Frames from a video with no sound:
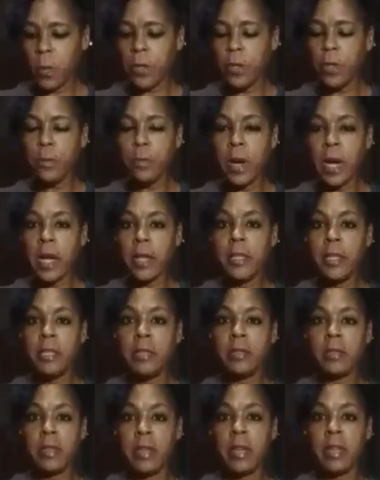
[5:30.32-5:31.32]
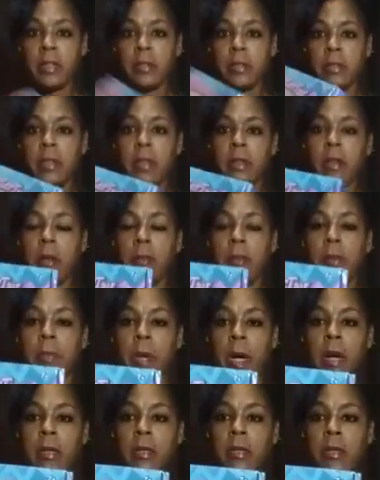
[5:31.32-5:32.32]
when you buy these kits, they come
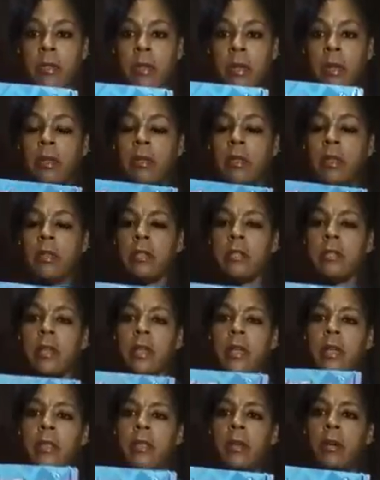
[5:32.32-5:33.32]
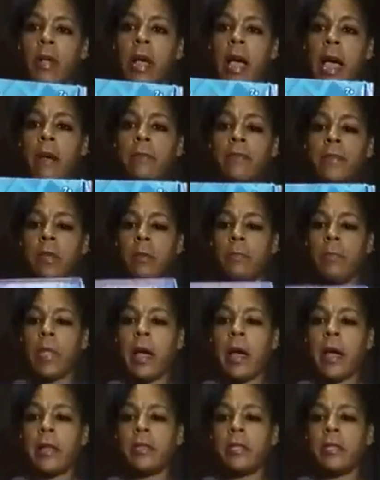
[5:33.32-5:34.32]
in boxes like this, and they'll have
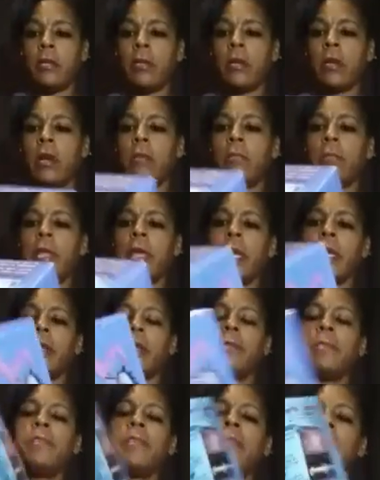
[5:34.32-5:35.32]
supplies. They'll come like,